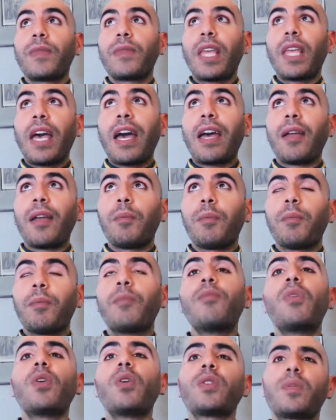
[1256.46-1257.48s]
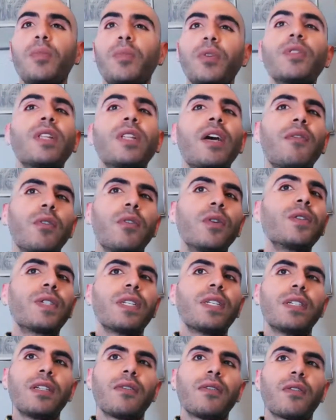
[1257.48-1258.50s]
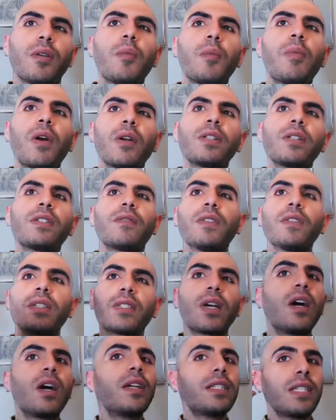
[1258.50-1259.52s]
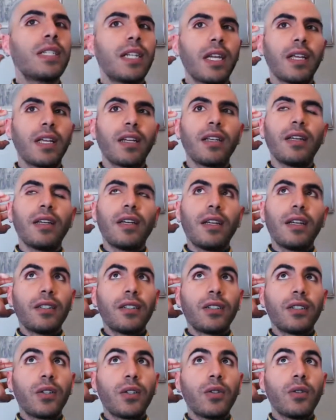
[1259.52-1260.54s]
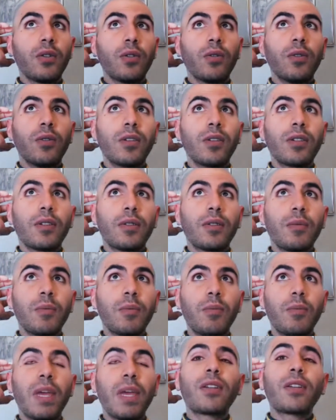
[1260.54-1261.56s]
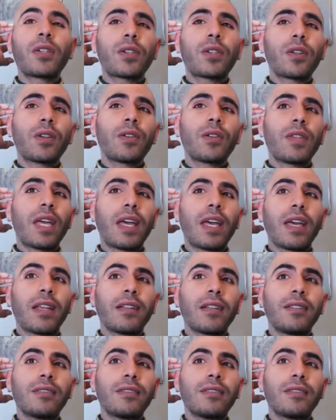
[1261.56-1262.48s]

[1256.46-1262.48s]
at multiple levels in different parts of this continent to make sure that